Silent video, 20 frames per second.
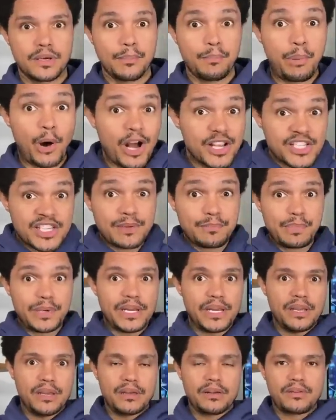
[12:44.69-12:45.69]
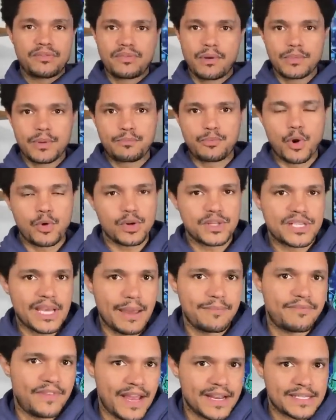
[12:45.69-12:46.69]
possibly from the
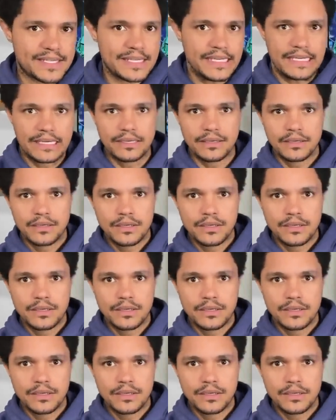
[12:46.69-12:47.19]
prototype vaccine.